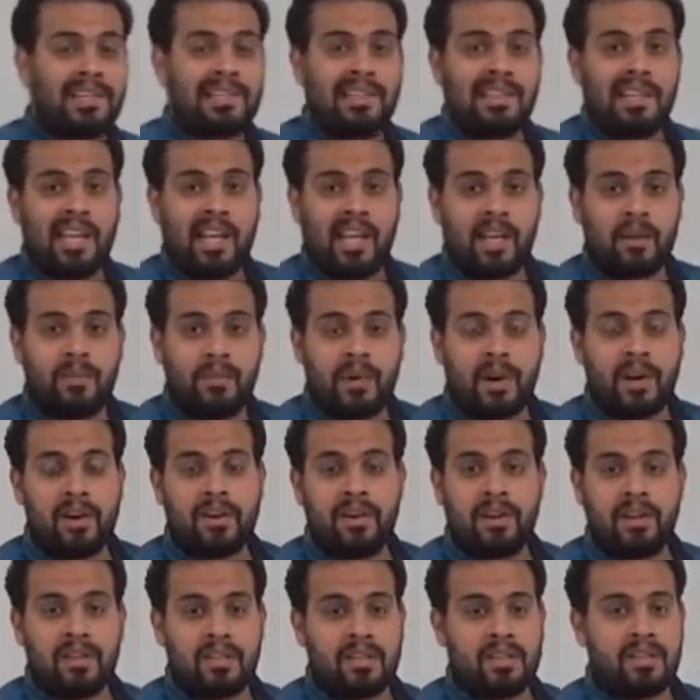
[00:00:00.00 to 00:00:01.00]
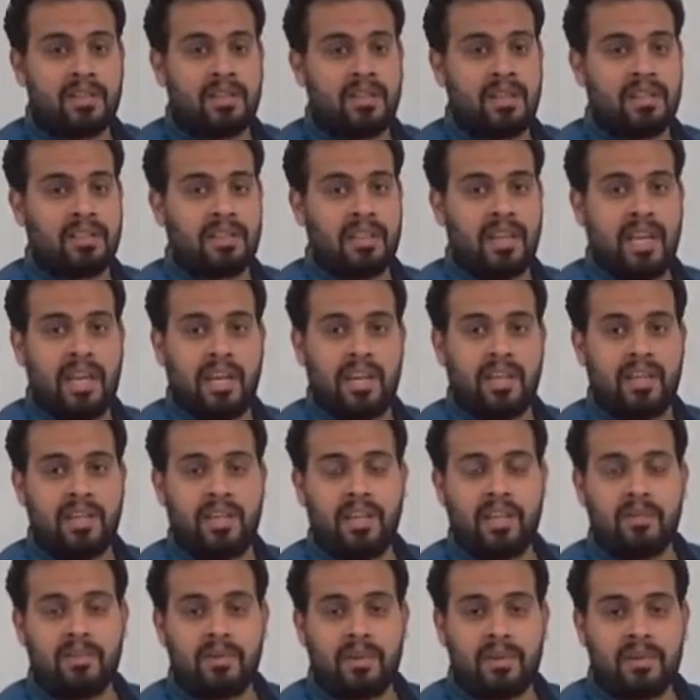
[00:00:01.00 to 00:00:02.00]
like partners, doesn't like
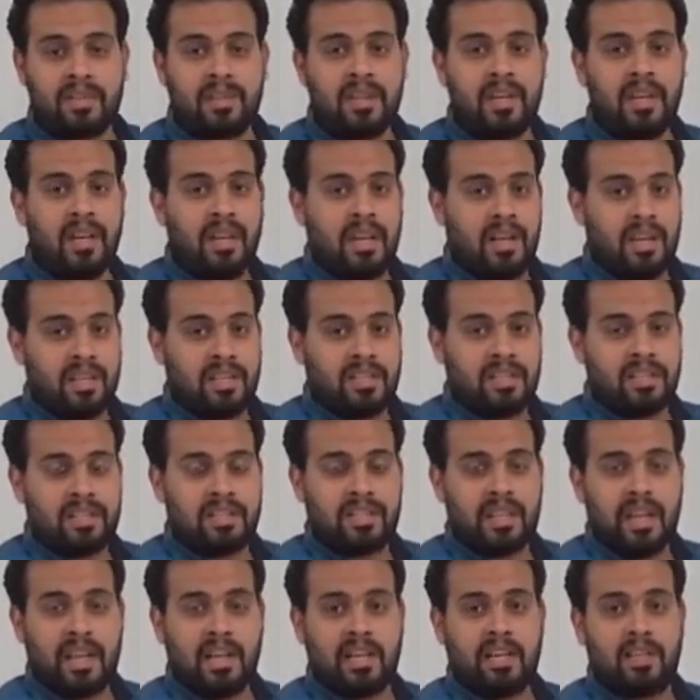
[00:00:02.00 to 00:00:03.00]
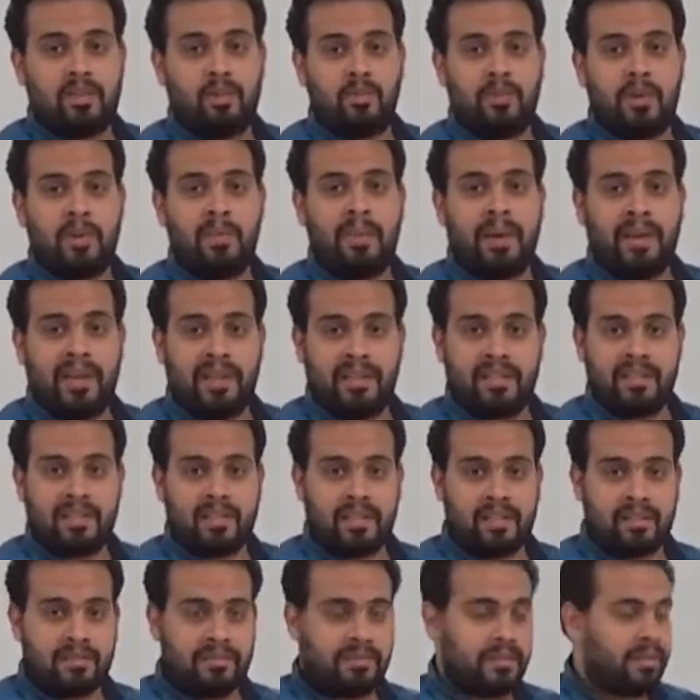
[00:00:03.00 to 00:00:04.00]
neighbors, it just like to be by
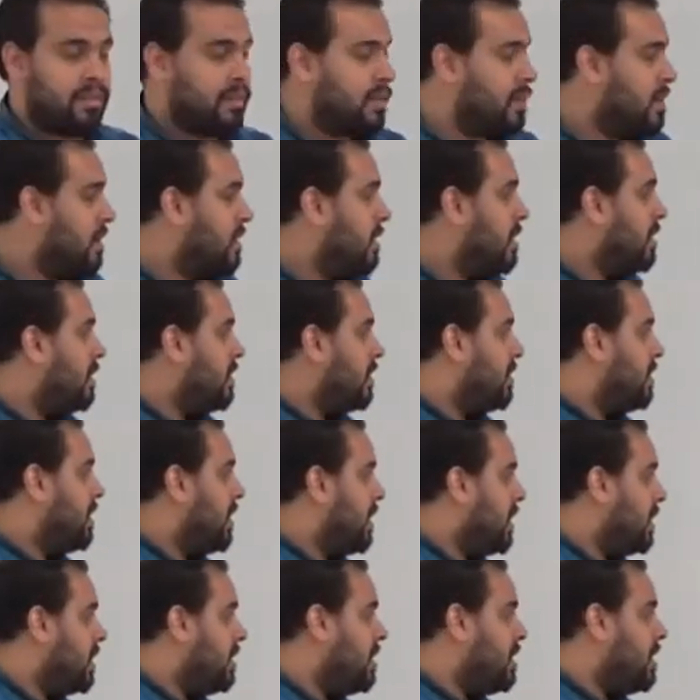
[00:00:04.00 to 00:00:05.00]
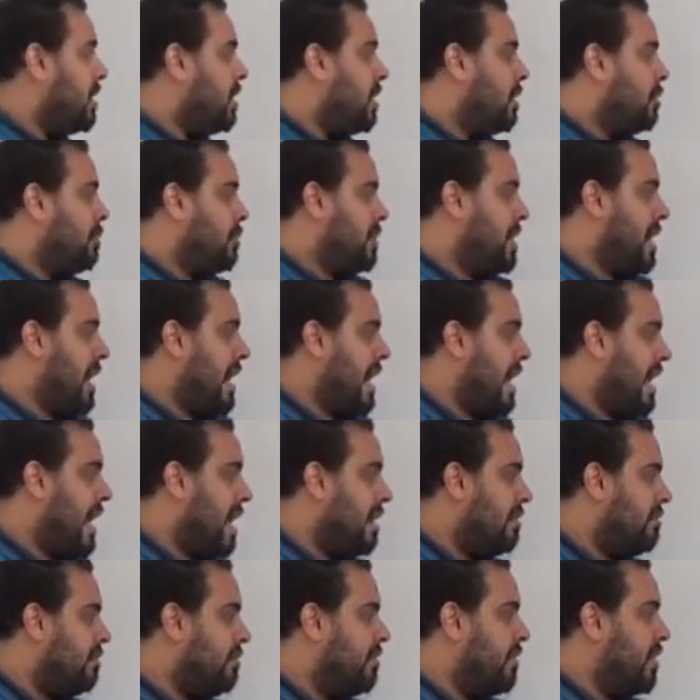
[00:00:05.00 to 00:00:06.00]
itself. Then we
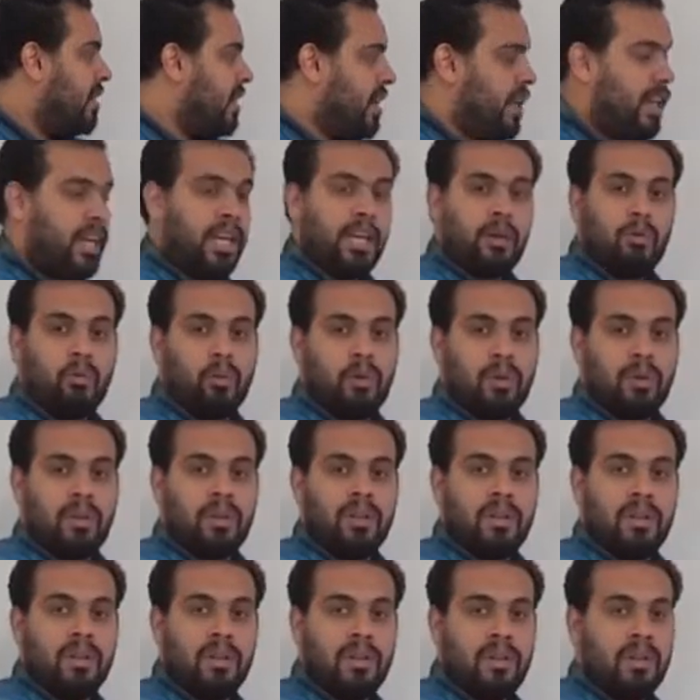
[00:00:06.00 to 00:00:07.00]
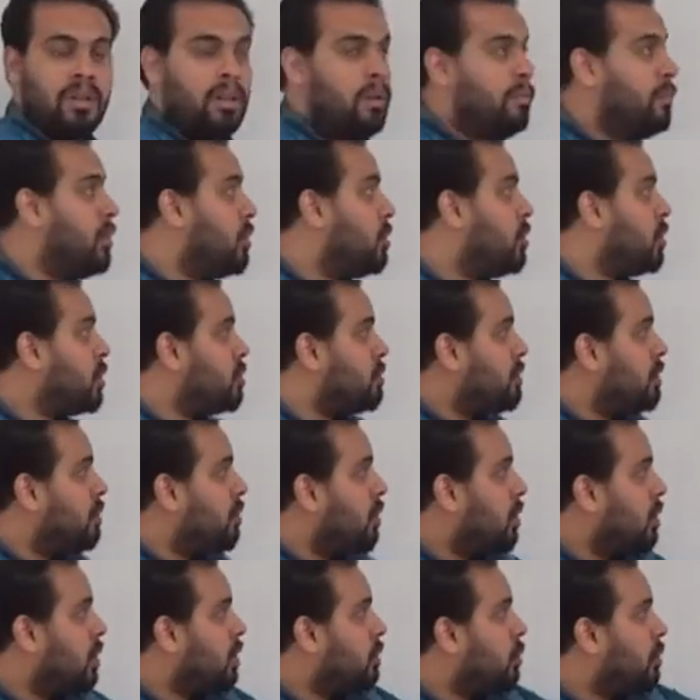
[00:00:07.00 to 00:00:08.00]
have equal, because we
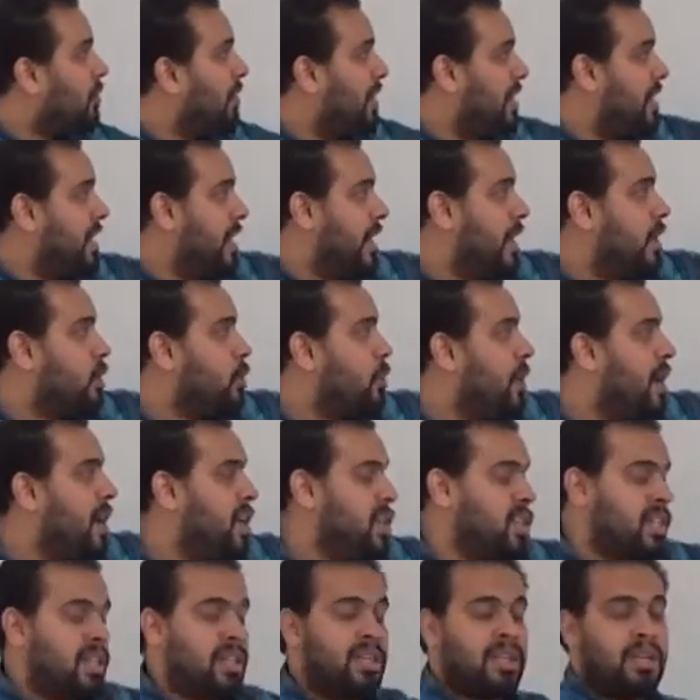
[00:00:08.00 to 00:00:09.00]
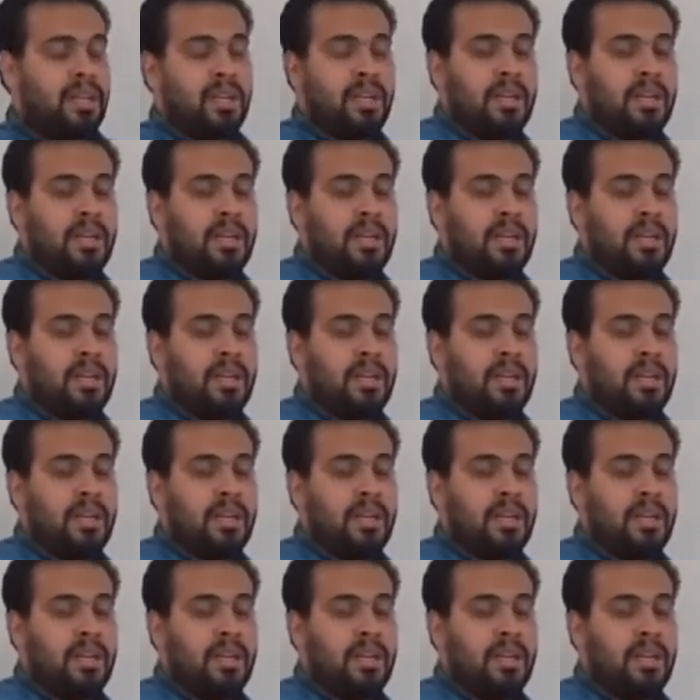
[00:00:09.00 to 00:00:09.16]
work with an equation.